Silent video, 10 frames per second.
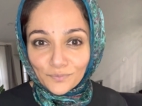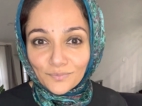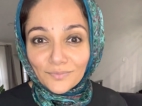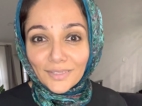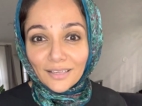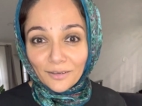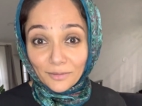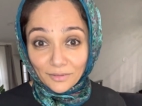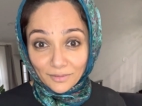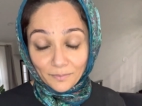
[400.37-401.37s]

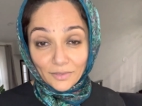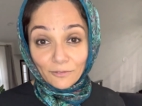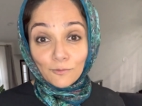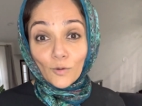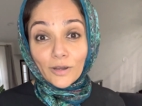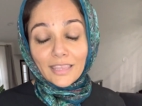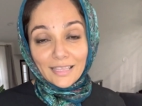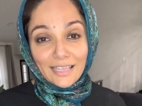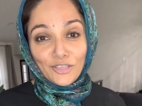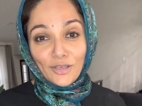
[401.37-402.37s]
the fourth thing
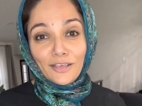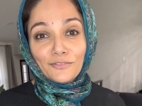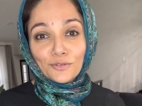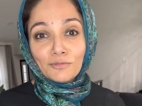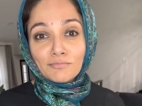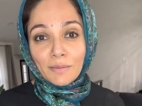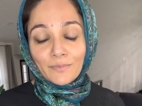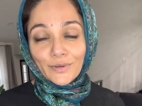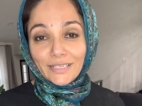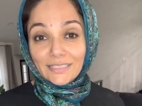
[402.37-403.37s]
that you have to
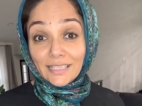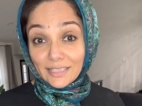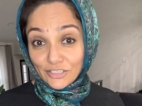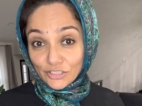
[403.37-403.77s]
remember is that there's